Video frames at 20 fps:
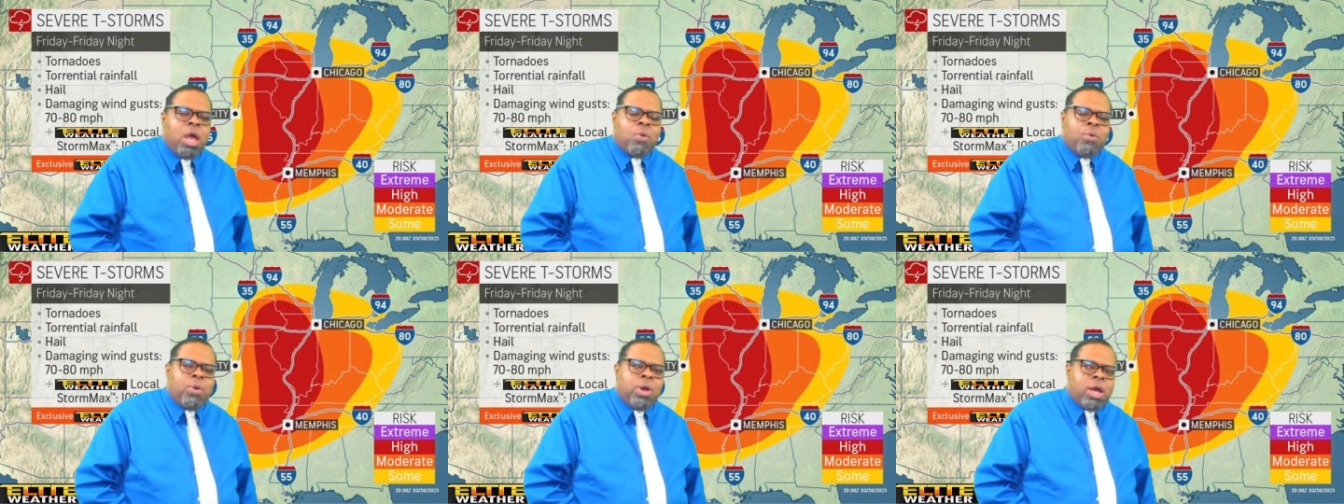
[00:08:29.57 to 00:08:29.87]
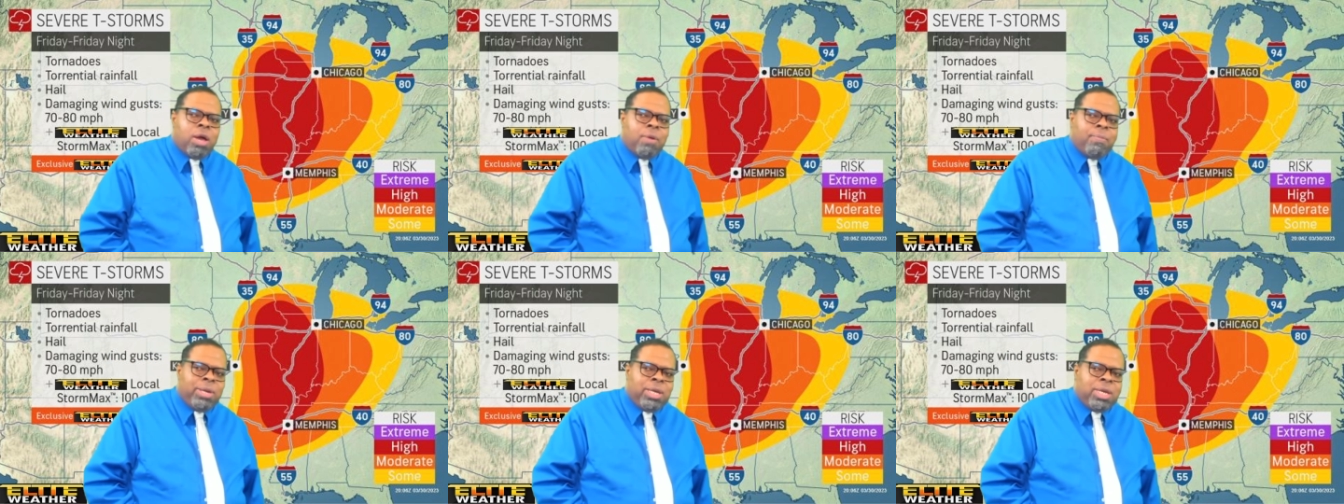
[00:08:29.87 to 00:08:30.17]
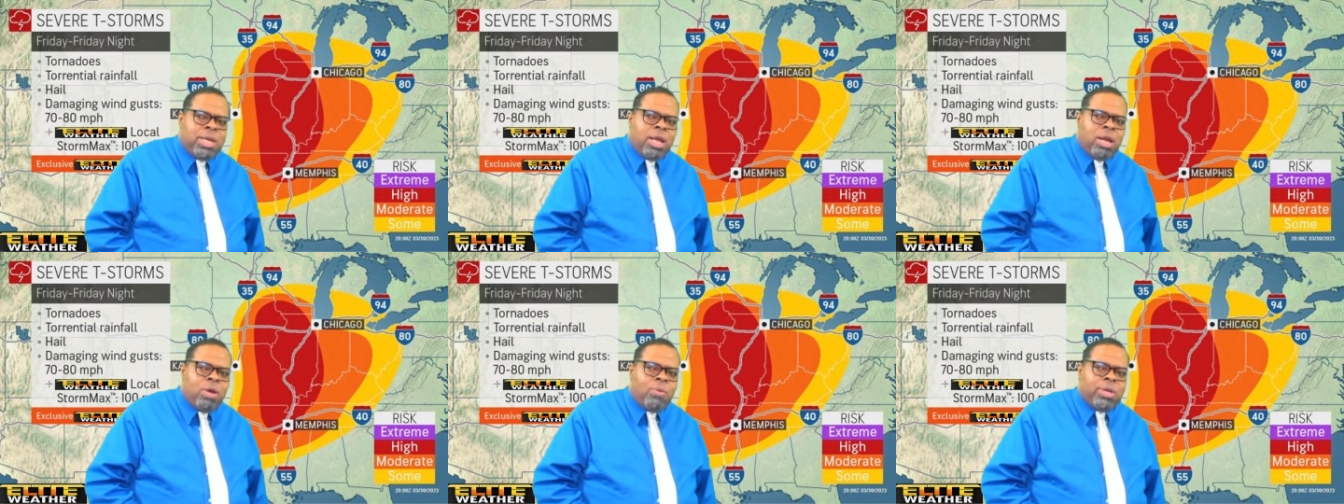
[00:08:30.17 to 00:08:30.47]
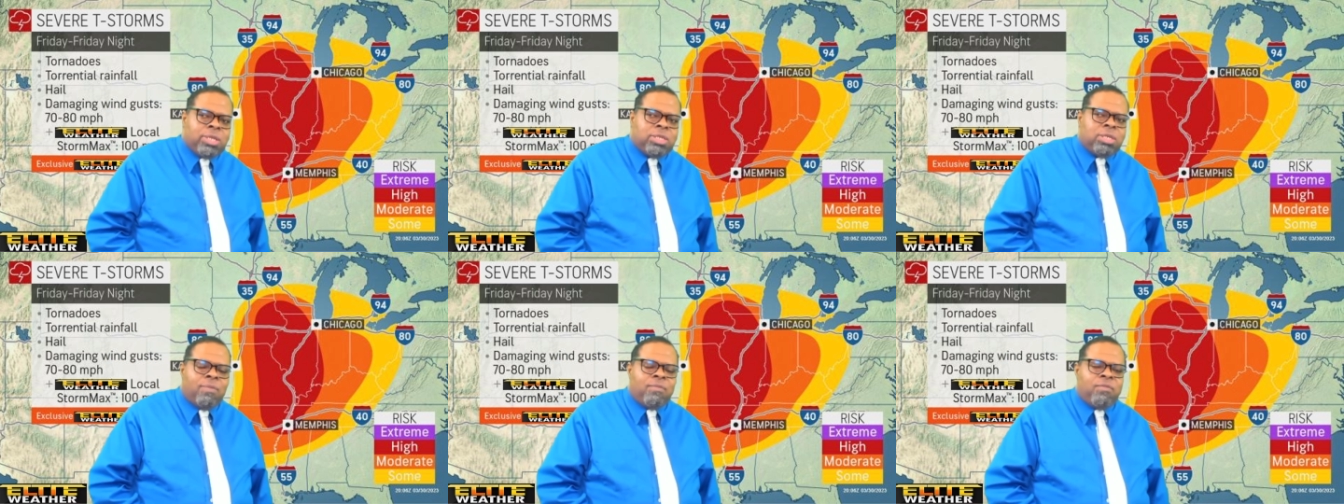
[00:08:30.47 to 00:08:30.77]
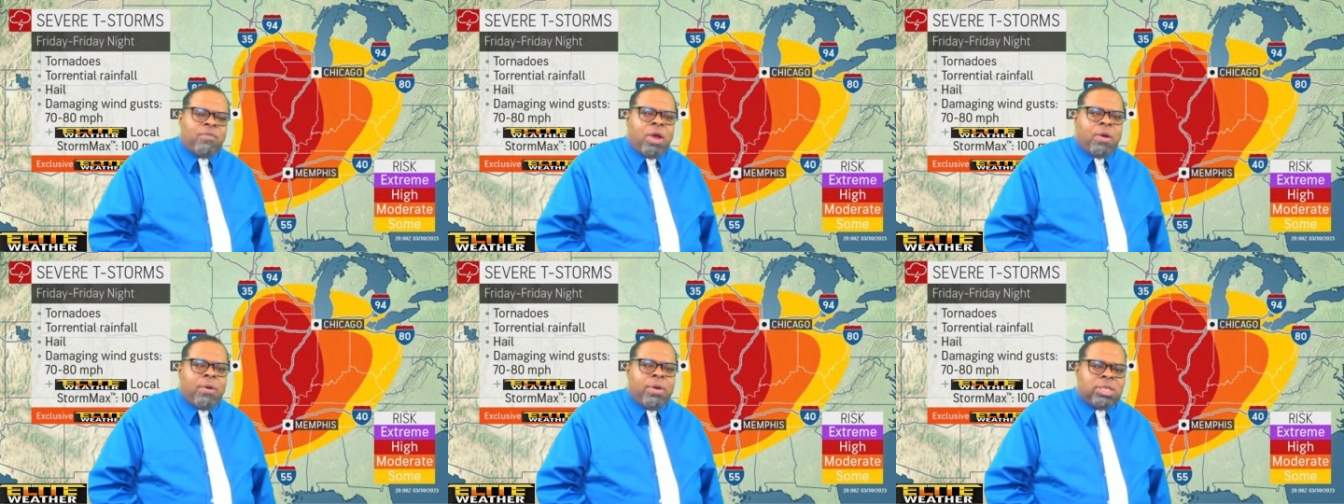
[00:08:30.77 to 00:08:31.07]
we could be dealing with
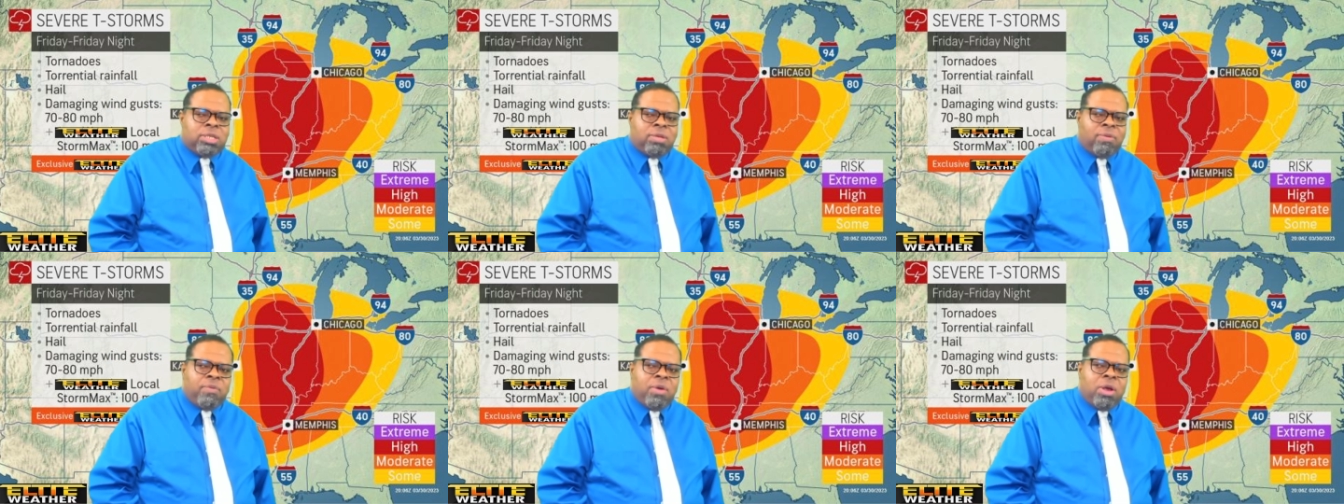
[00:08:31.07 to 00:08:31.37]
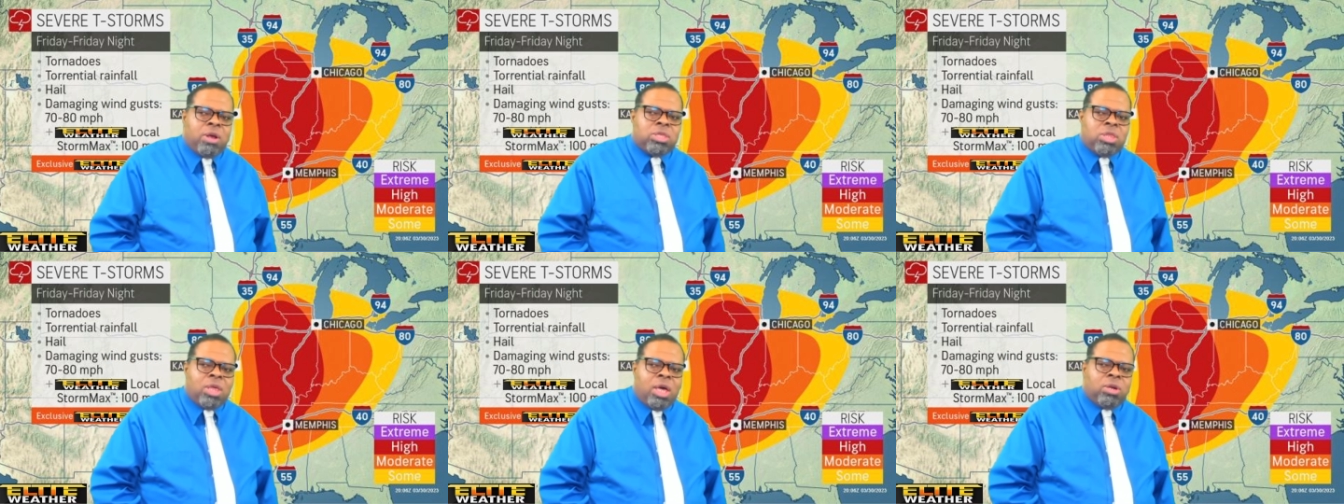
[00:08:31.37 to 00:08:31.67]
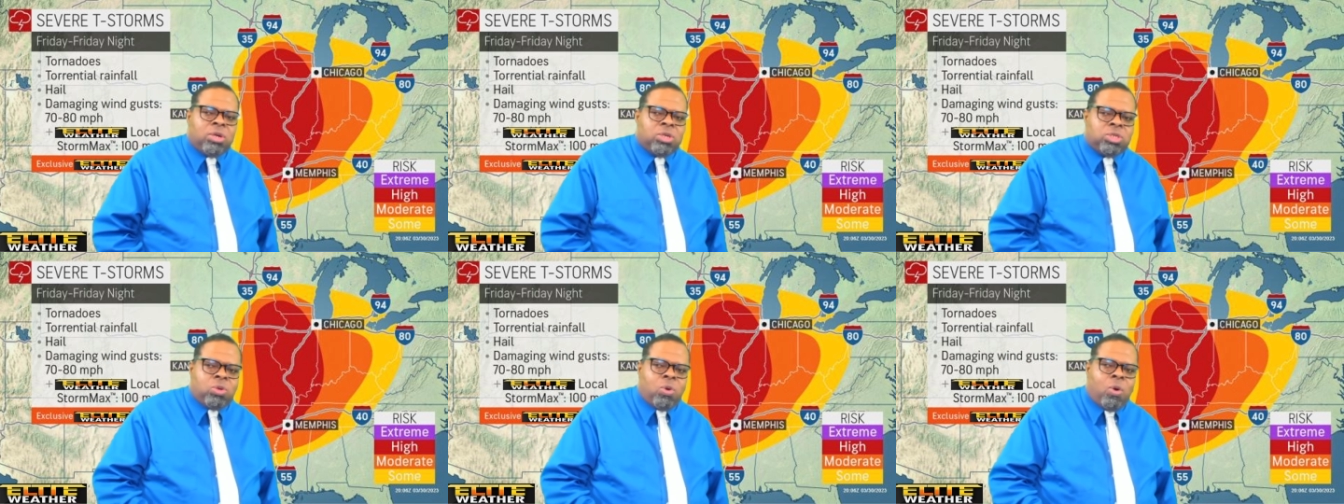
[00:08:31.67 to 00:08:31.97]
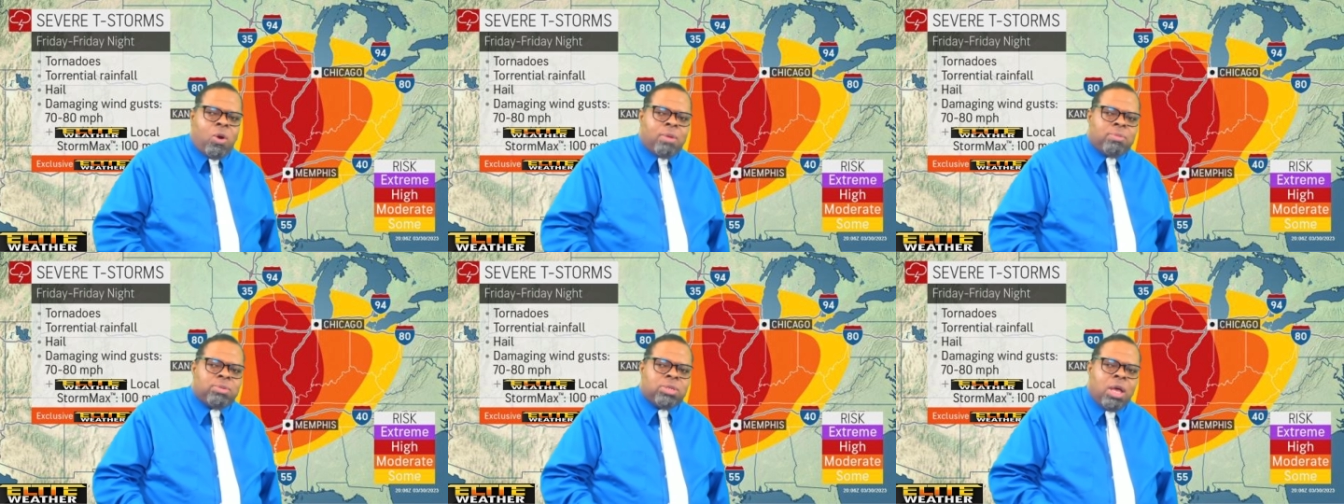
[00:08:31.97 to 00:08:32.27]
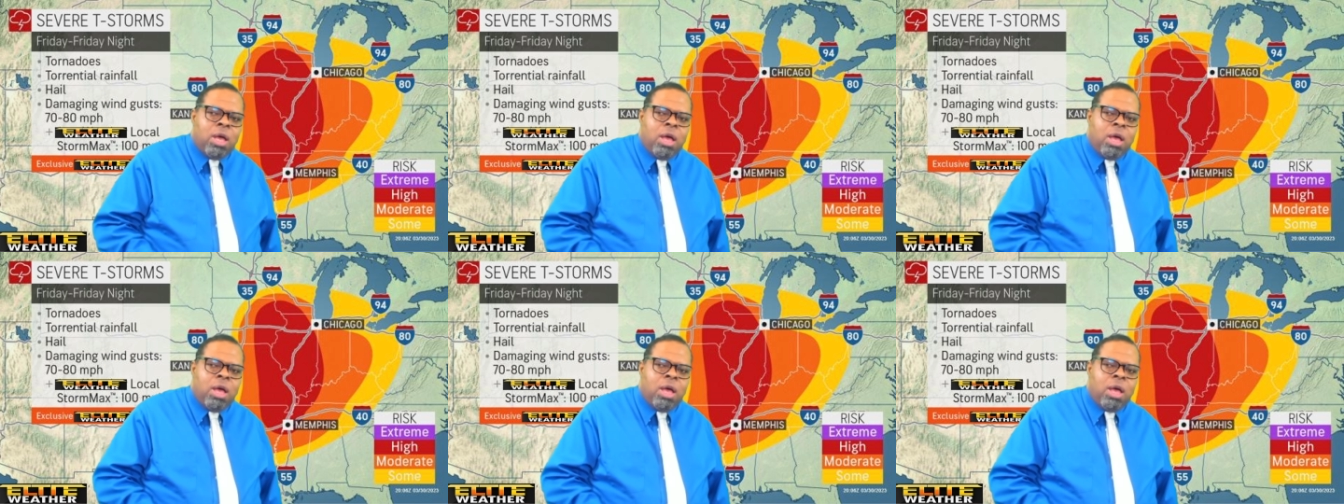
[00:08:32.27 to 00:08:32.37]
some very severe thunderstorms.